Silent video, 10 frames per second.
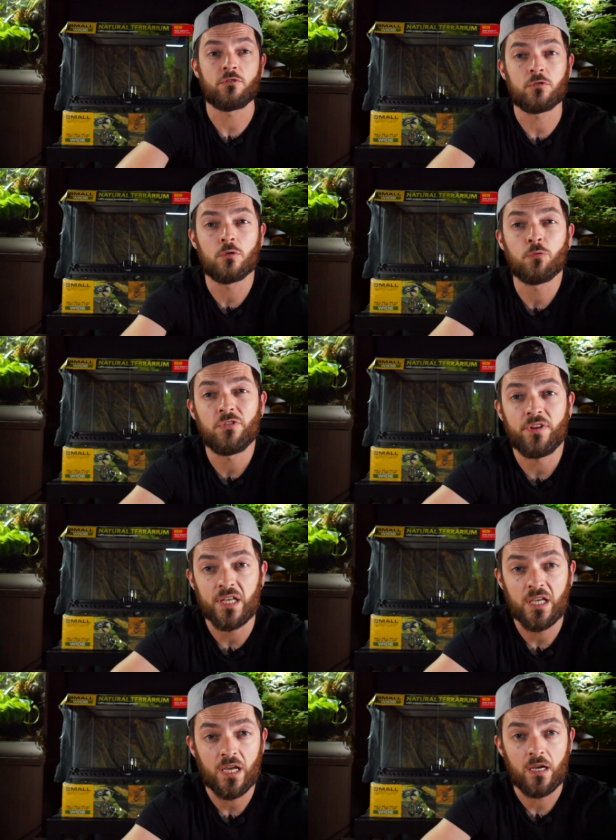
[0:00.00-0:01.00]
as close as
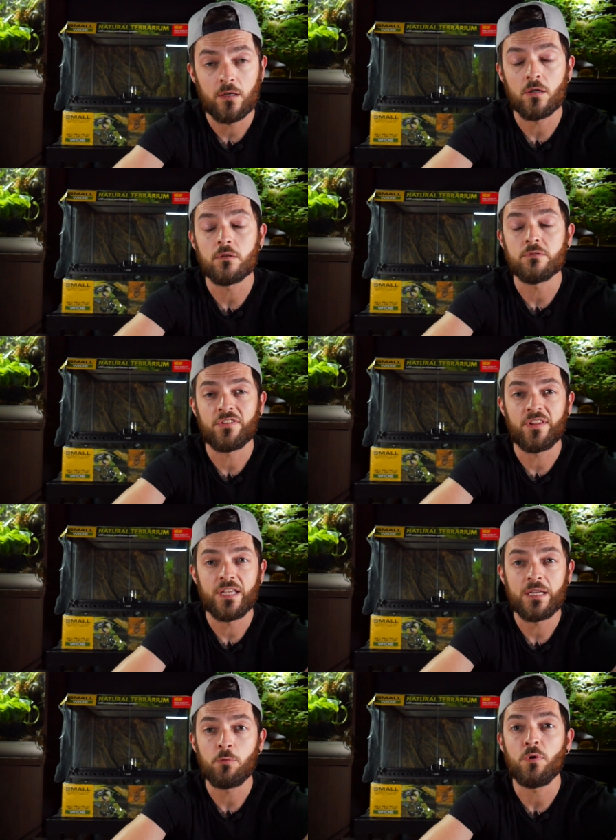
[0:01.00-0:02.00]
I can.
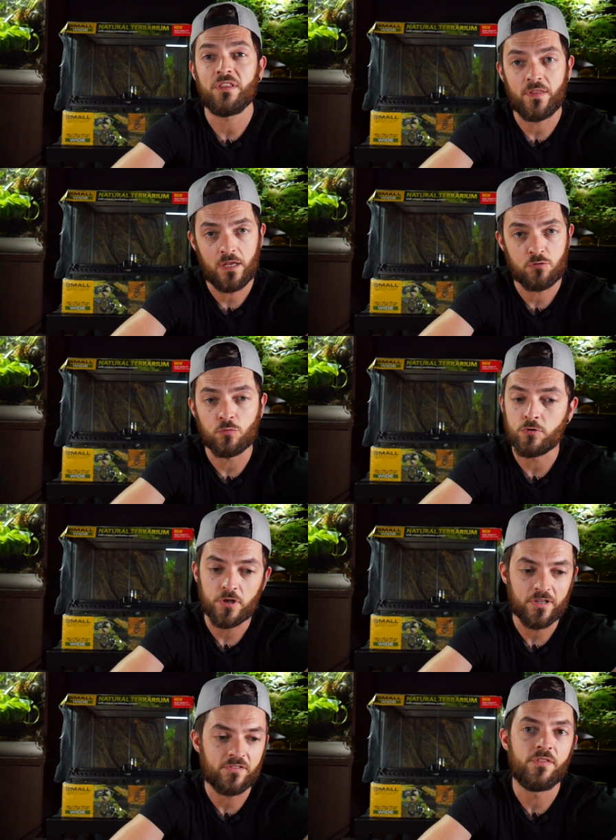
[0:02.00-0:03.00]
Obviously with natural
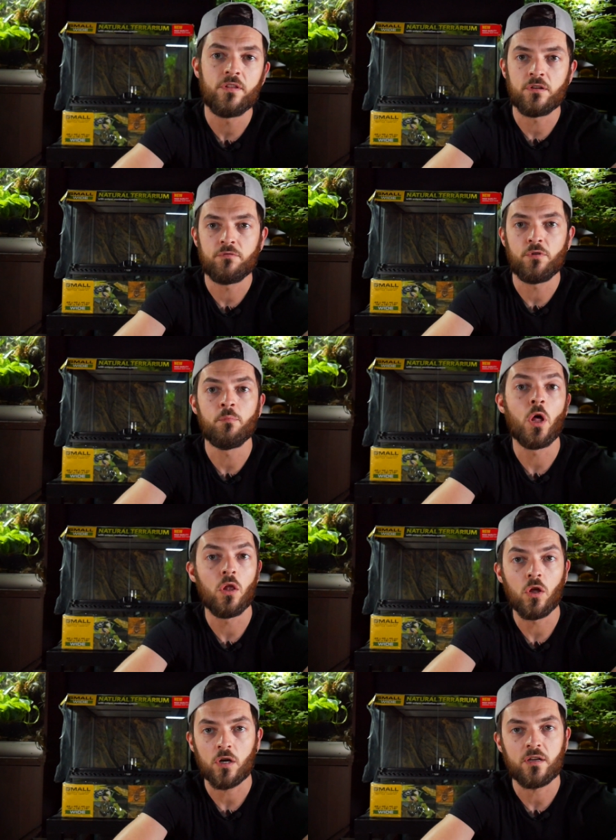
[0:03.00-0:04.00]
products, none of them
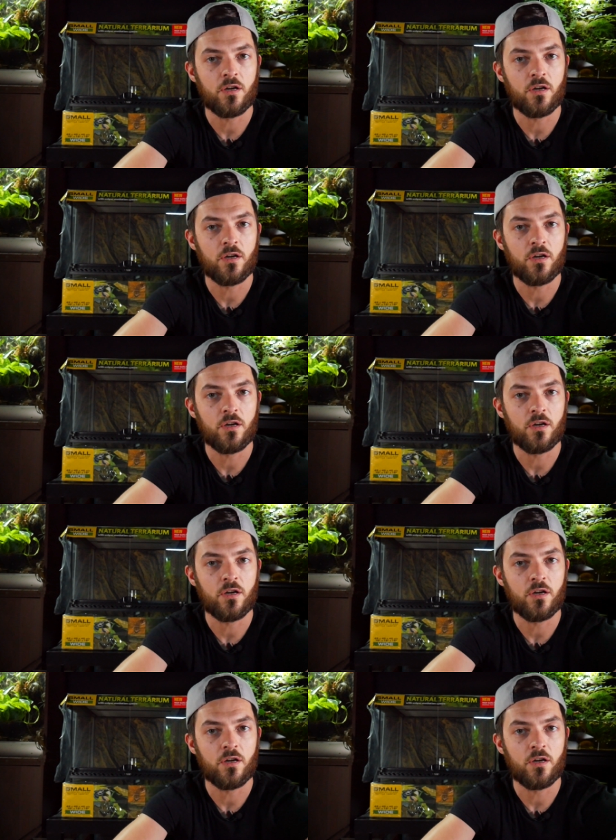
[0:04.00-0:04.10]
look